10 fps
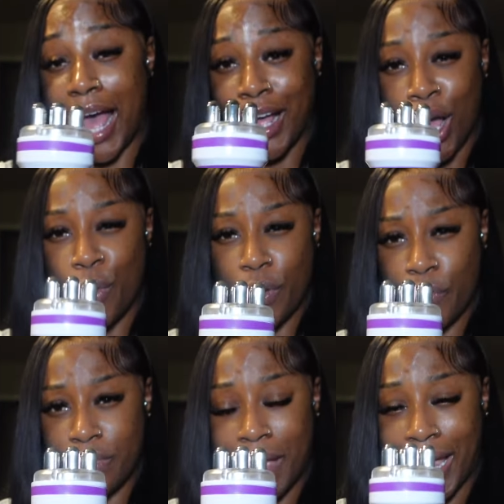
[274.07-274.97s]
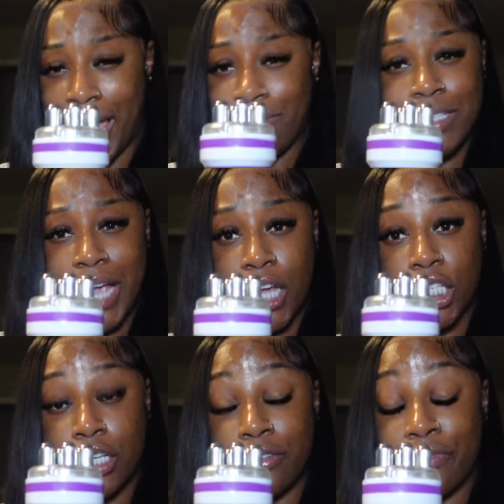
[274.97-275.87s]
I go in with my
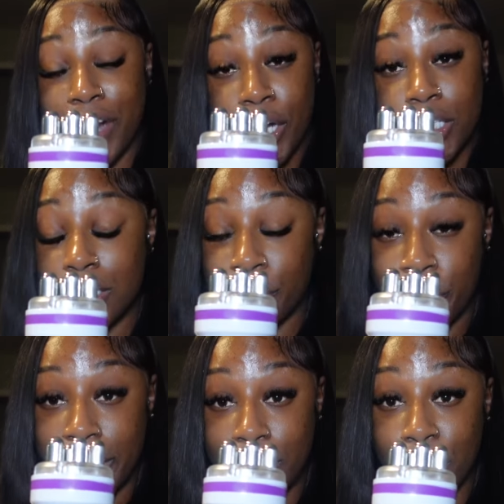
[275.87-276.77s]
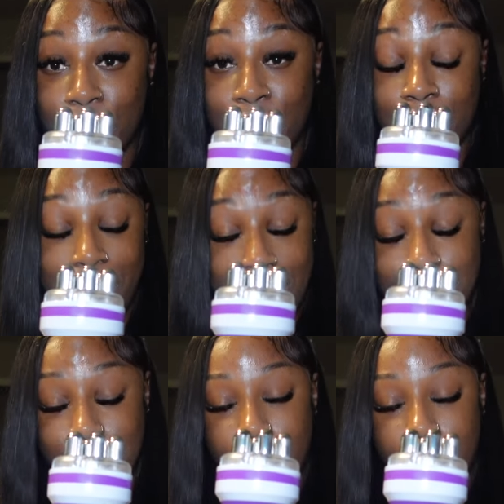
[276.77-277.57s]
cavitation first to break those fat